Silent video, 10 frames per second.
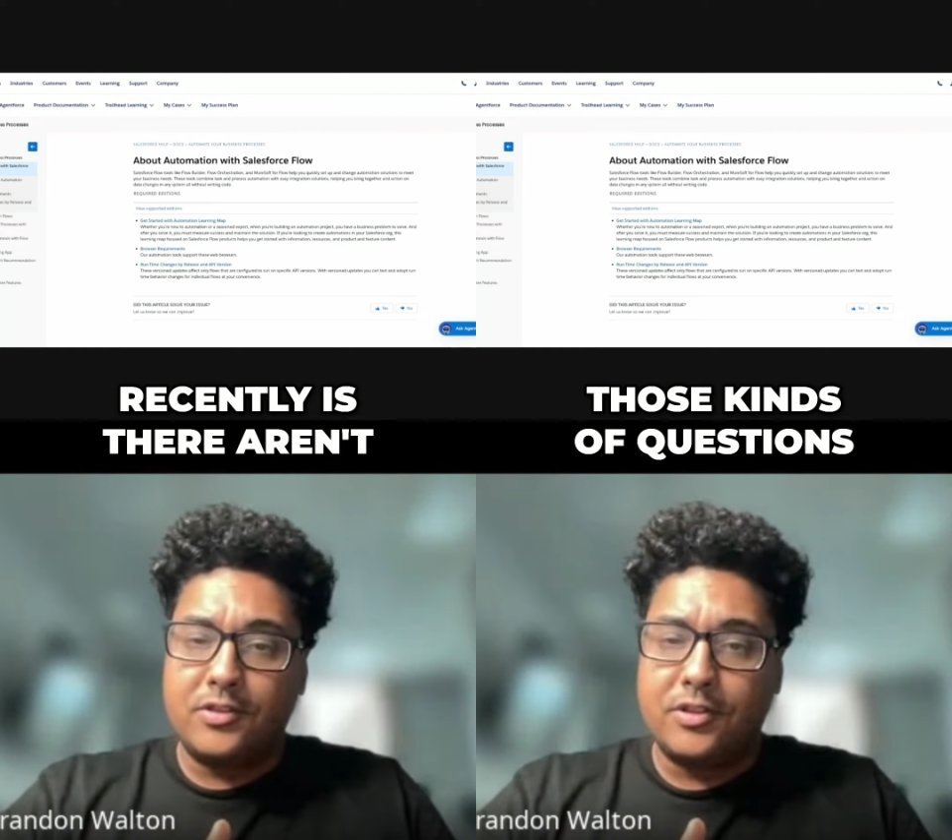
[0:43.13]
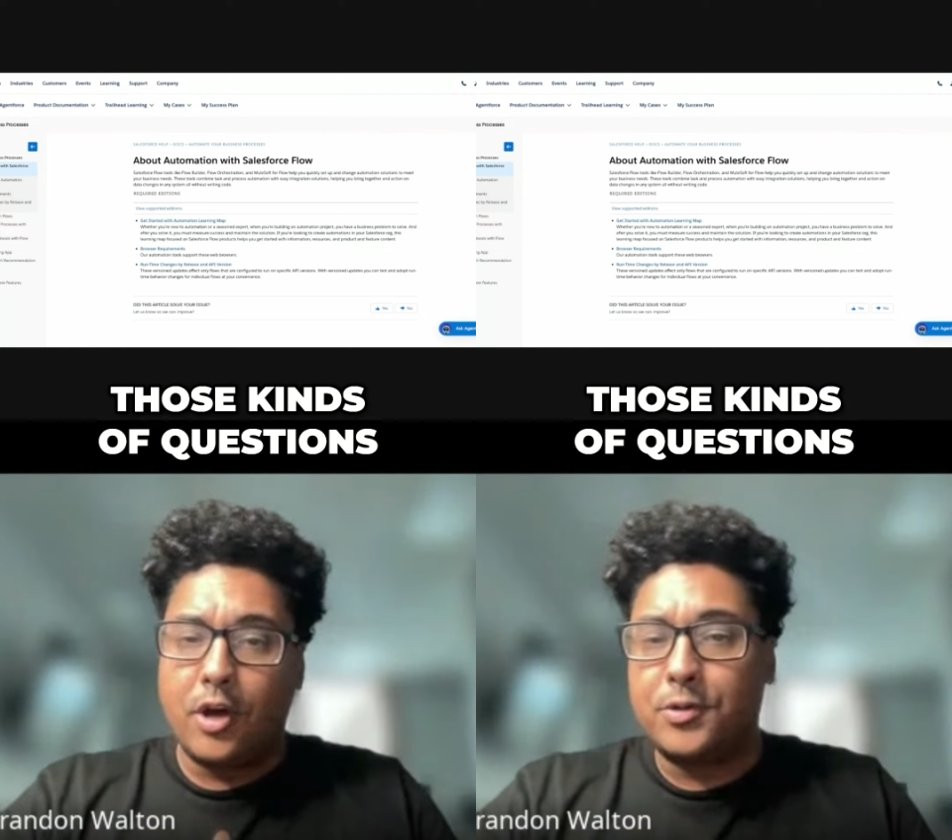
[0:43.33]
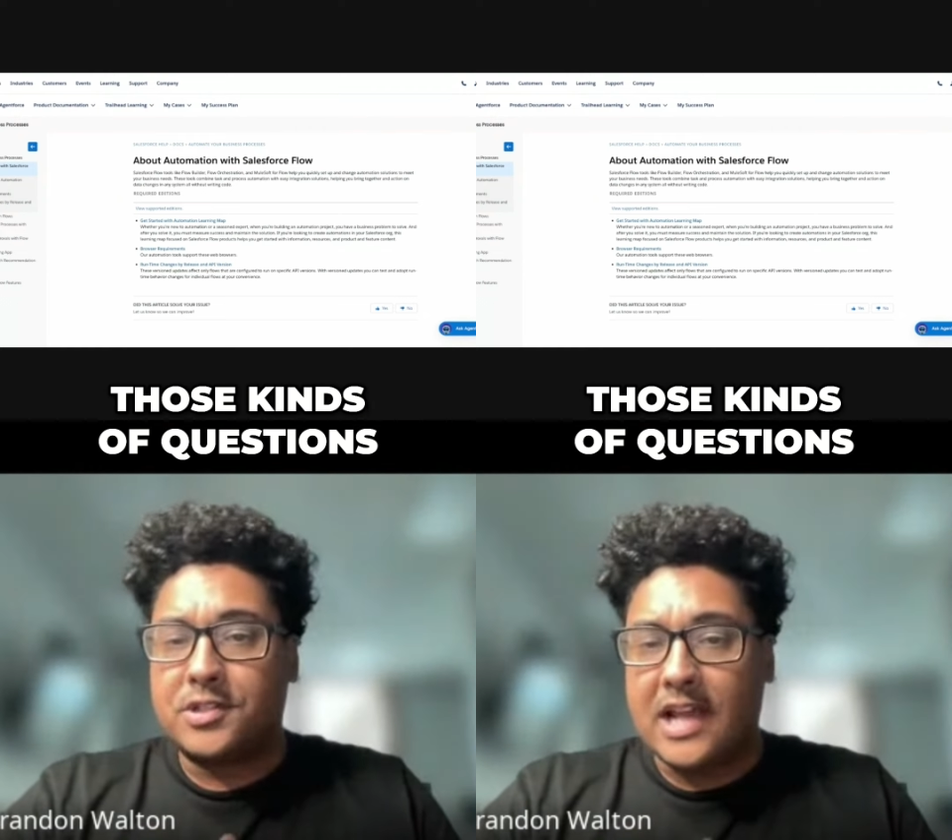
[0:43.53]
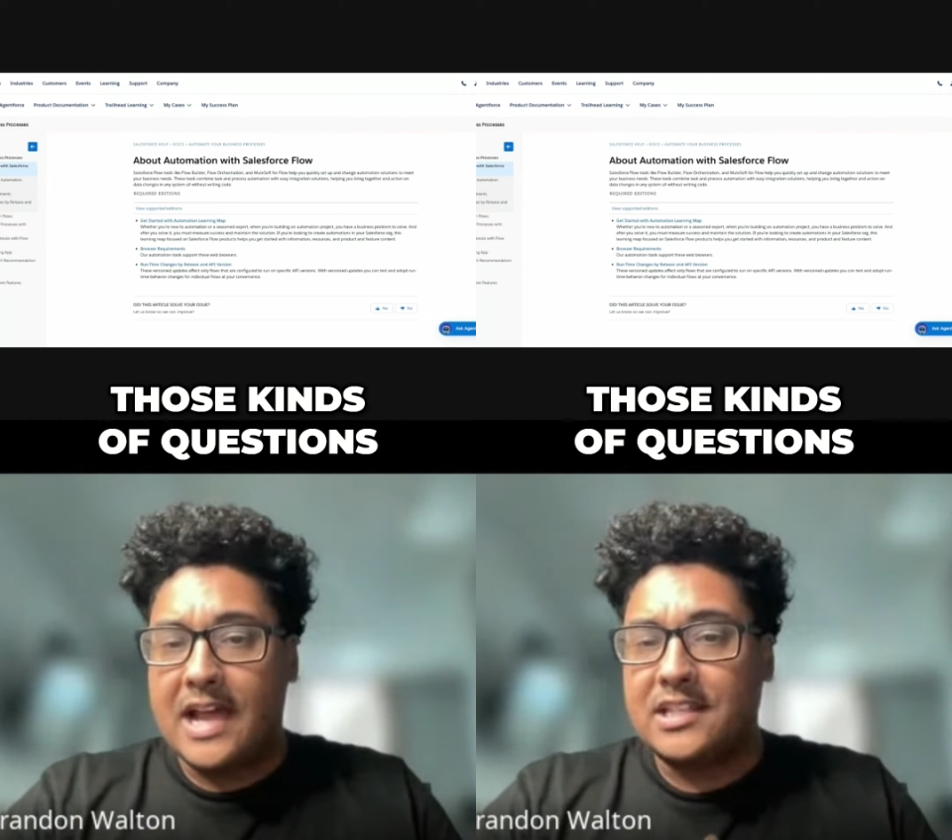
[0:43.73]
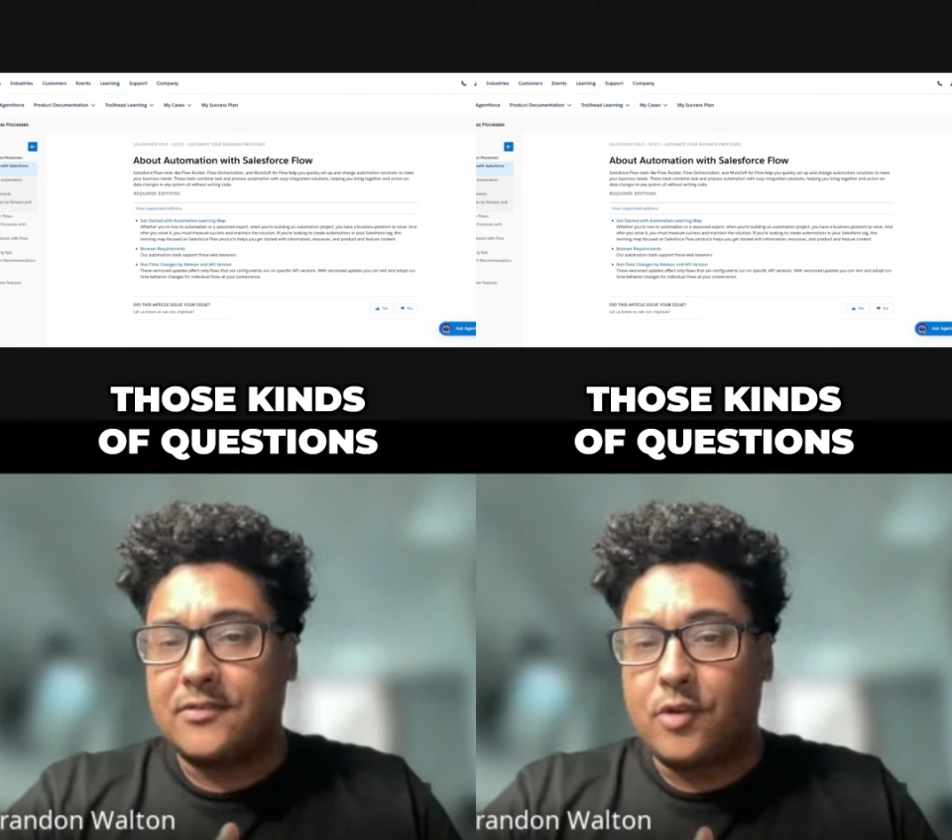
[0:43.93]
those
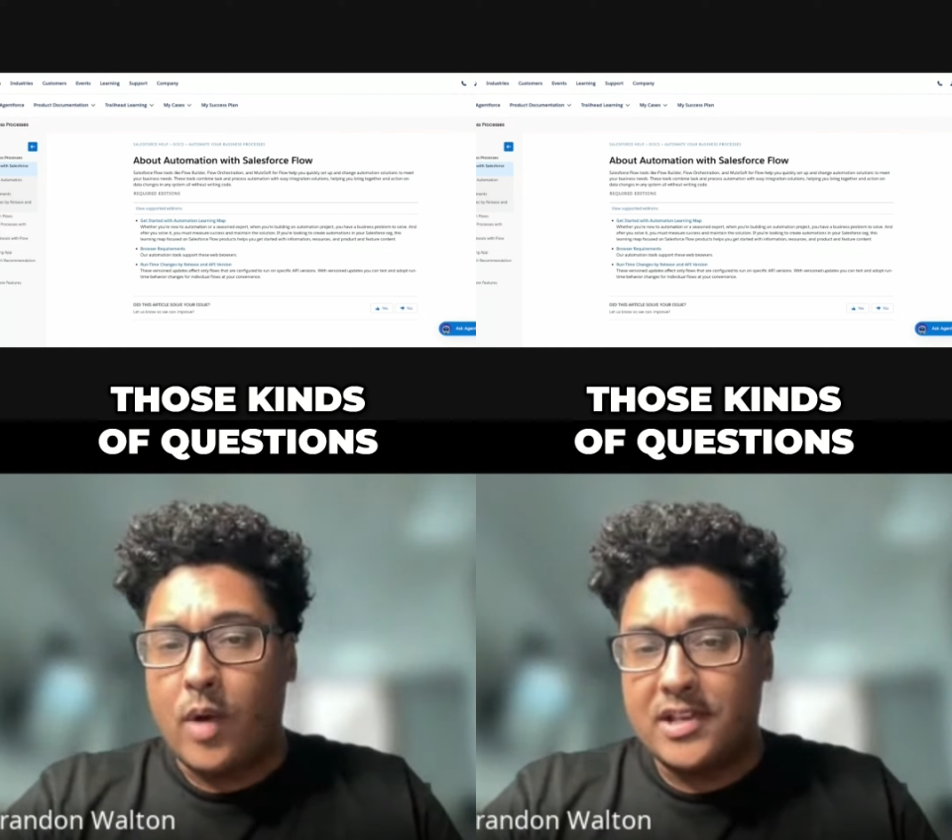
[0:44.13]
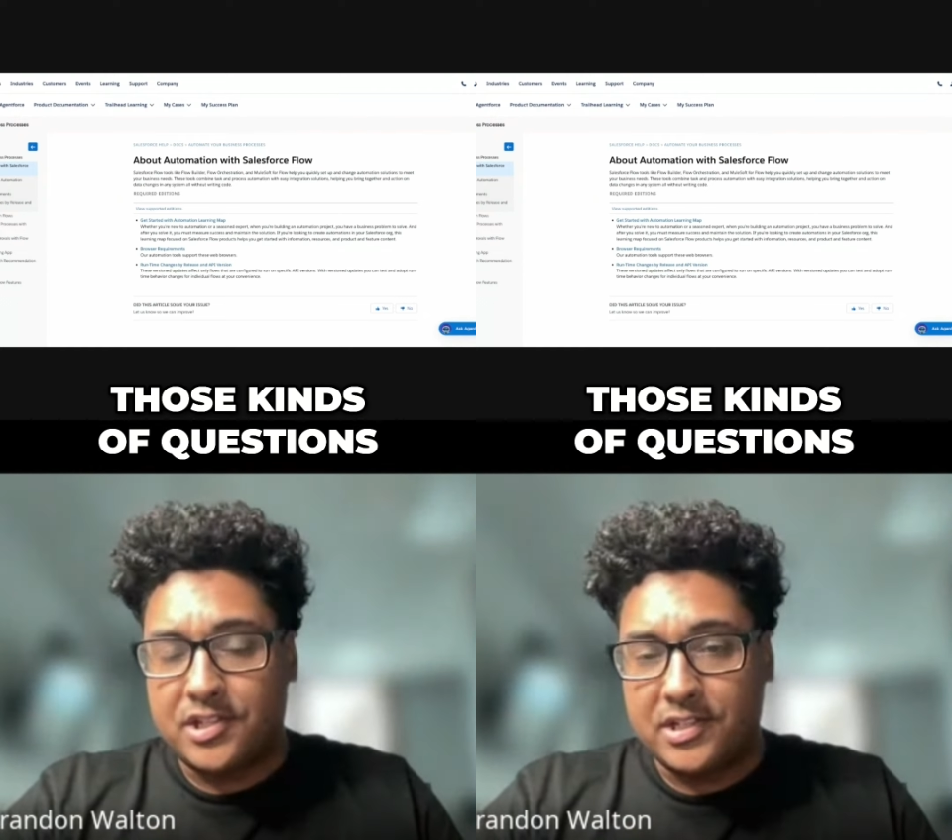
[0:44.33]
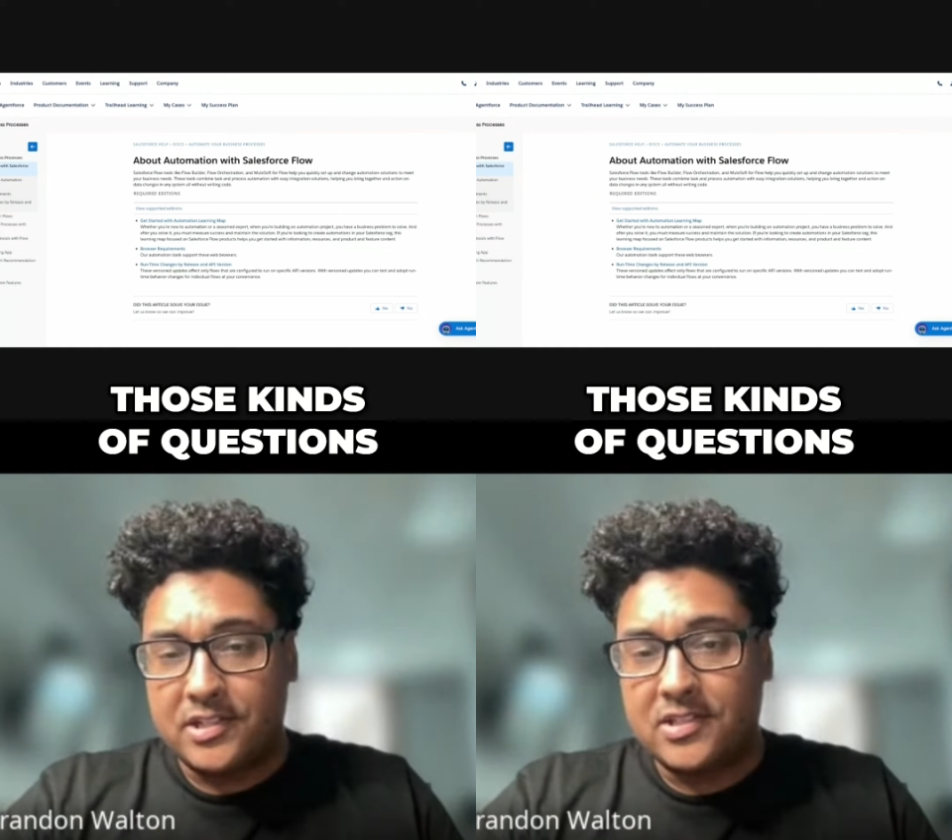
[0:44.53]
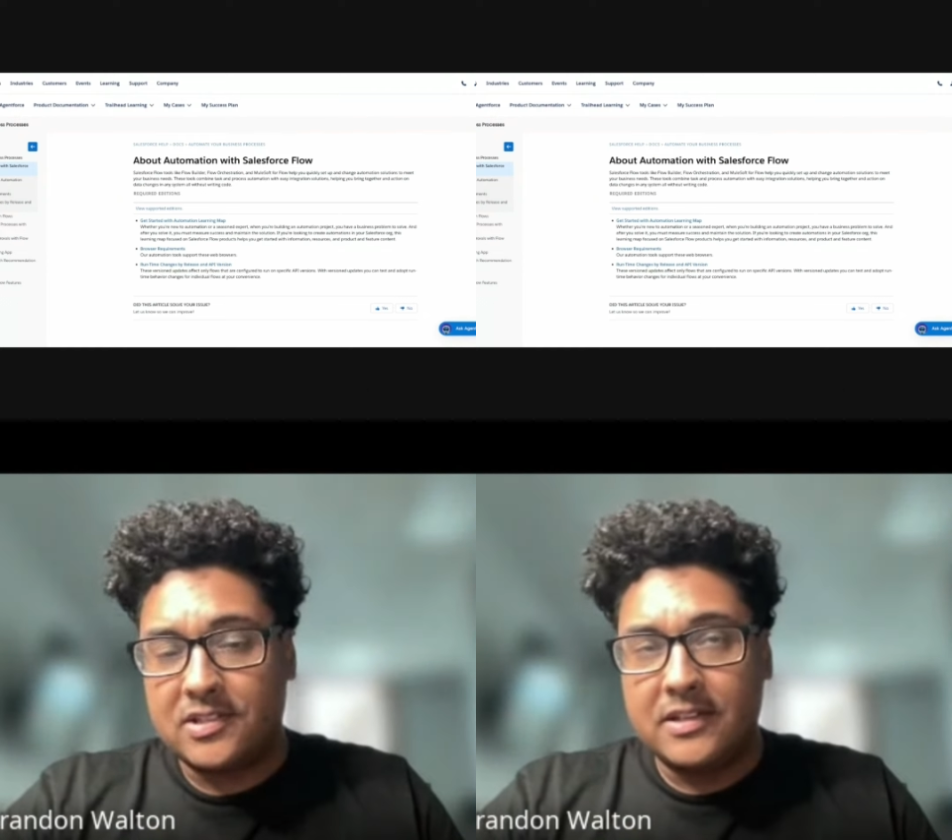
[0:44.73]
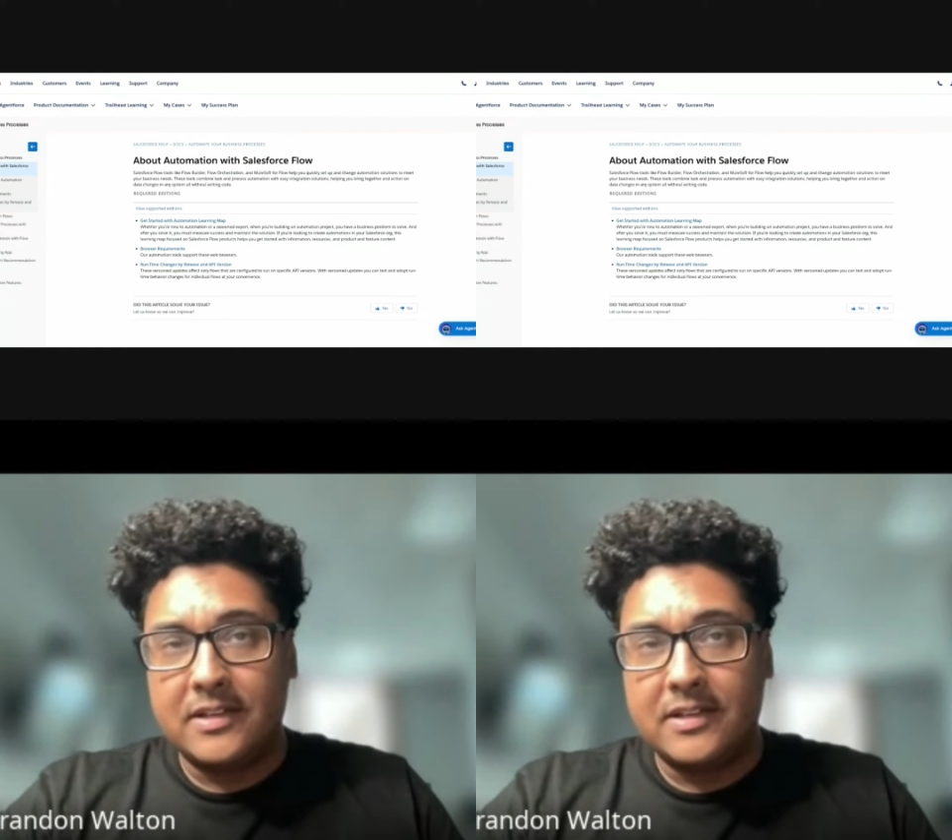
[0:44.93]
kinds of questions